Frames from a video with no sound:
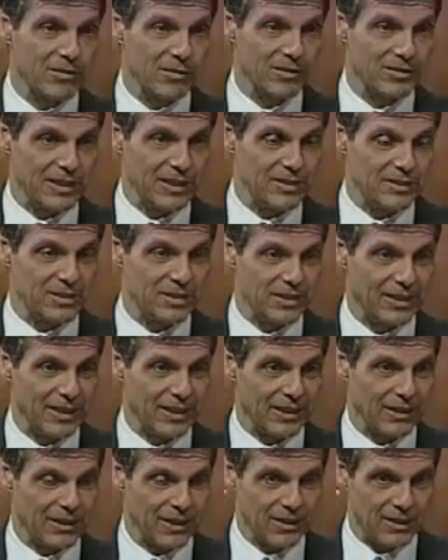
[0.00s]
density they
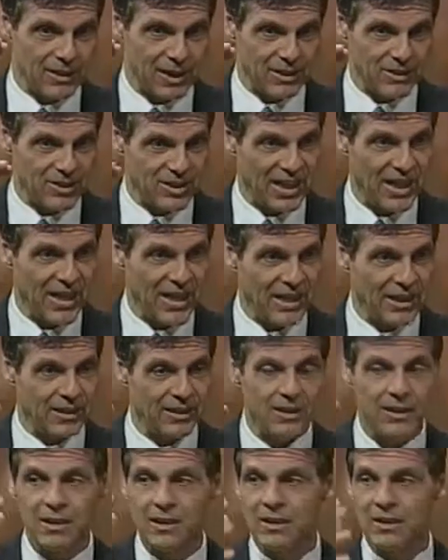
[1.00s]
can
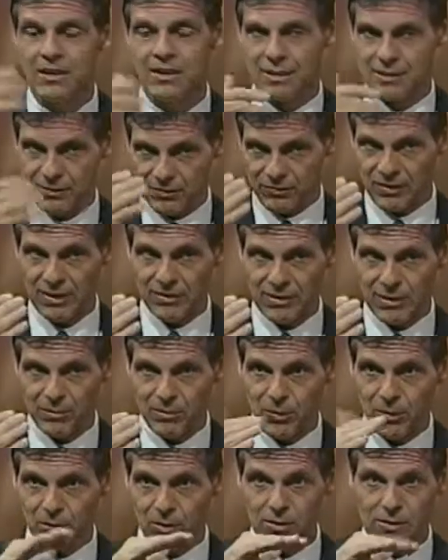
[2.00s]
attain is very
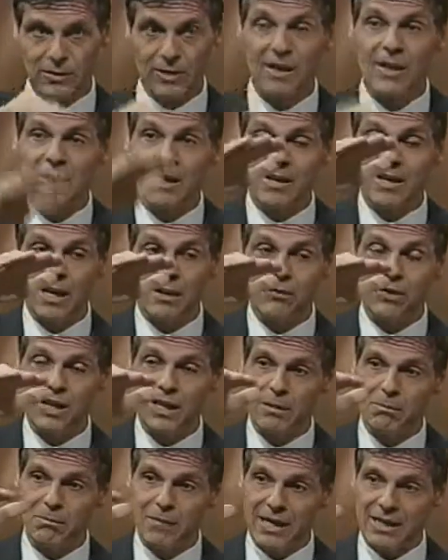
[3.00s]
important. Now, if you
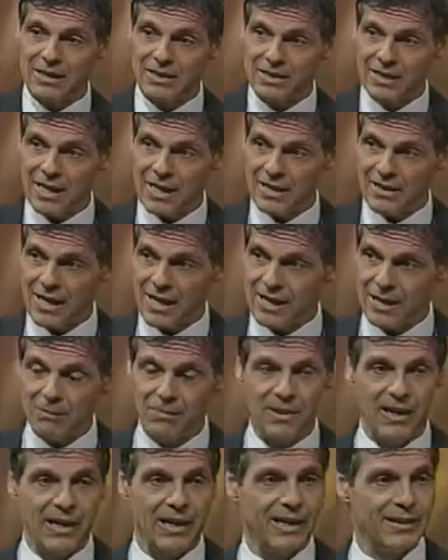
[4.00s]
can maintain that up
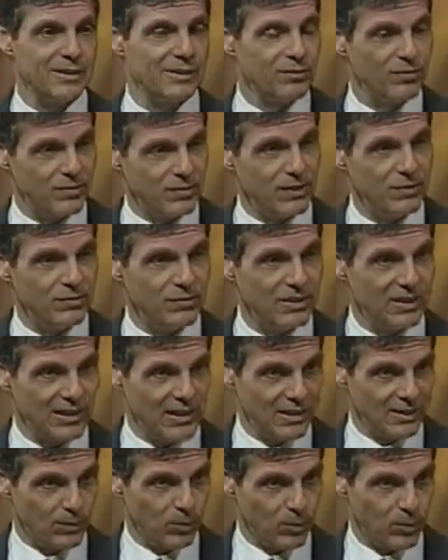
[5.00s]
to age 50
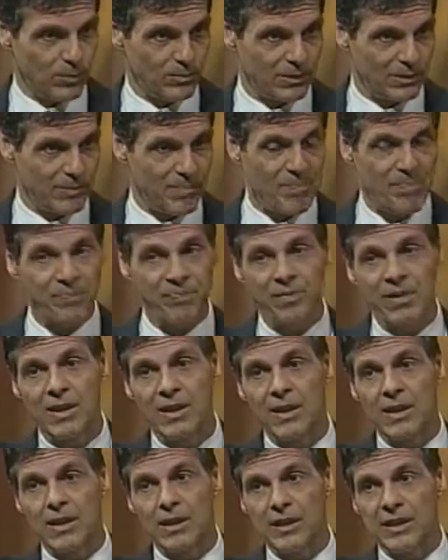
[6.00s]
in a woman,
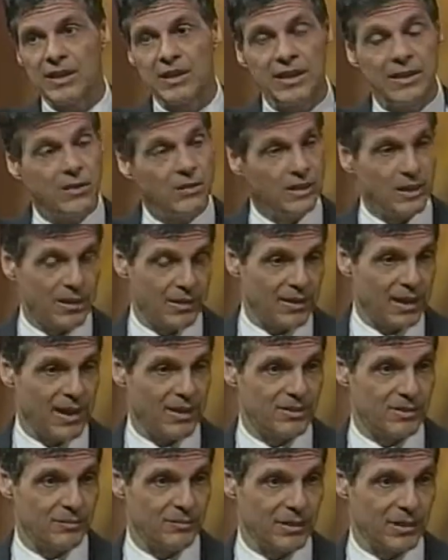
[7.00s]
you need only
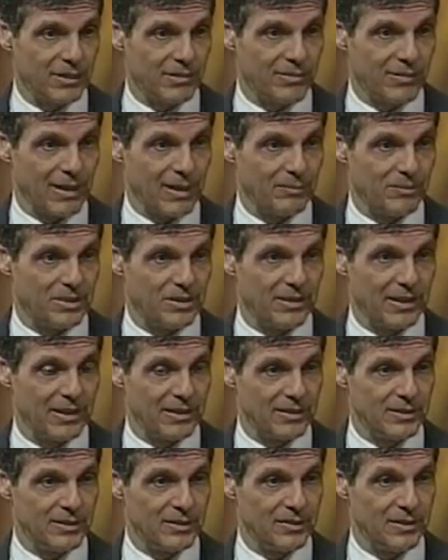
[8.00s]
1,000 milligrams a day to
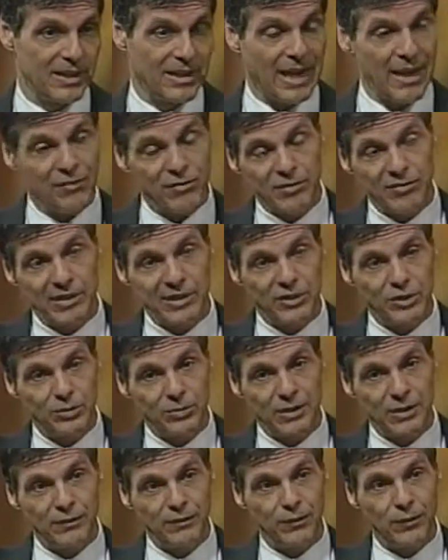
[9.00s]
do that after age
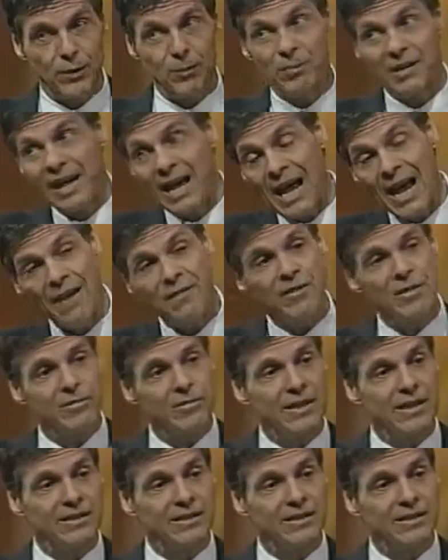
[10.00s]
24. But after age